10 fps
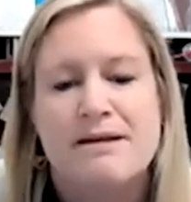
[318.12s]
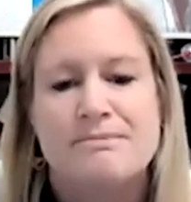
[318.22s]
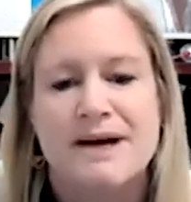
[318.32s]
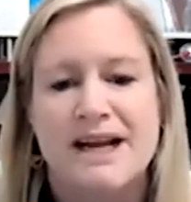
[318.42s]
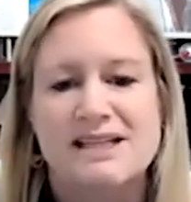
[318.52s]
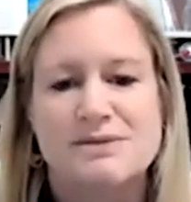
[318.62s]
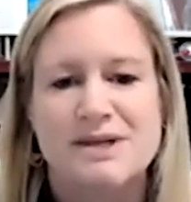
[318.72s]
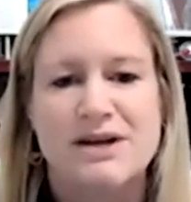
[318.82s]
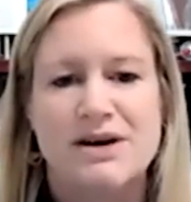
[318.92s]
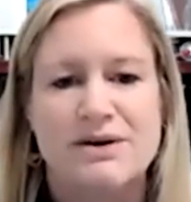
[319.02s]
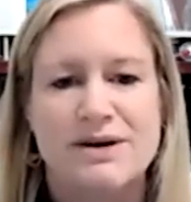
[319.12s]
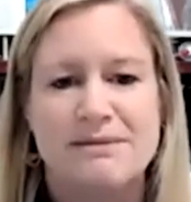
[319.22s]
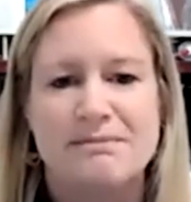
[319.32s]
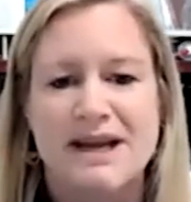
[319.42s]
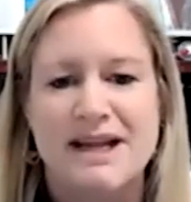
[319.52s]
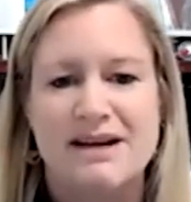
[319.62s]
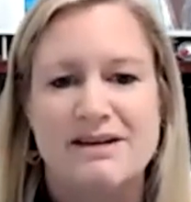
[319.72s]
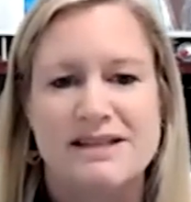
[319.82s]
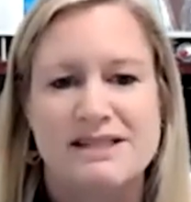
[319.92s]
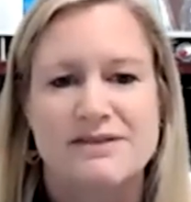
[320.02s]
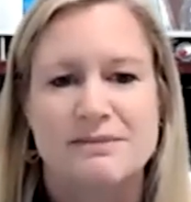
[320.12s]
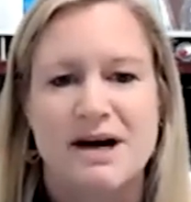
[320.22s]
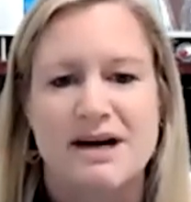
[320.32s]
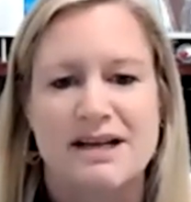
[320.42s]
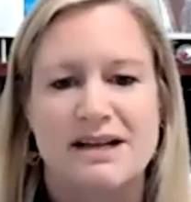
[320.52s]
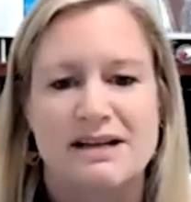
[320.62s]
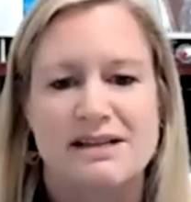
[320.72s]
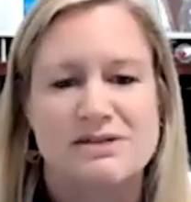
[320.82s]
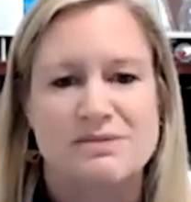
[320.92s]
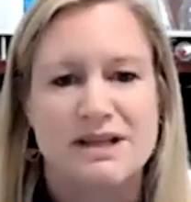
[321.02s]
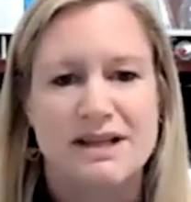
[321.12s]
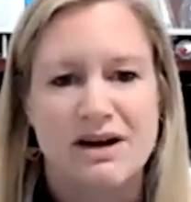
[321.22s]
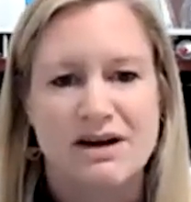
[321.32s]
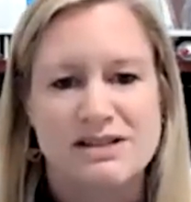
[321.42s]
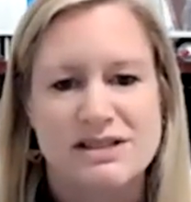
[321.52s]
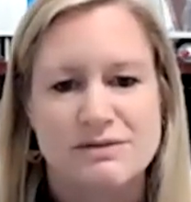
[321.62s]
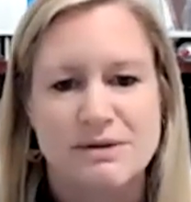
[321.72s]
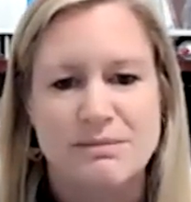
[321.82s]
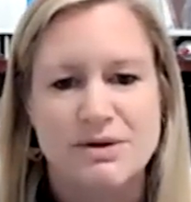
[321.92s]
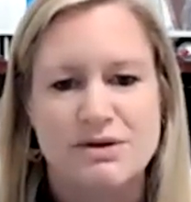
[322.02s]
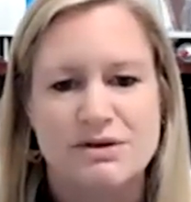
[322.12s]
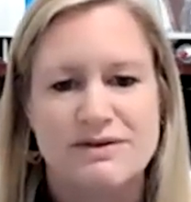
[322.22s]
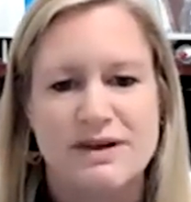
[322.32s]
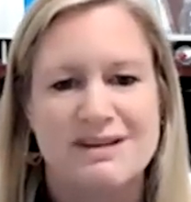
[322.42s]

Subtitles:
But as we know, in many areas of the body, it's really hard to remove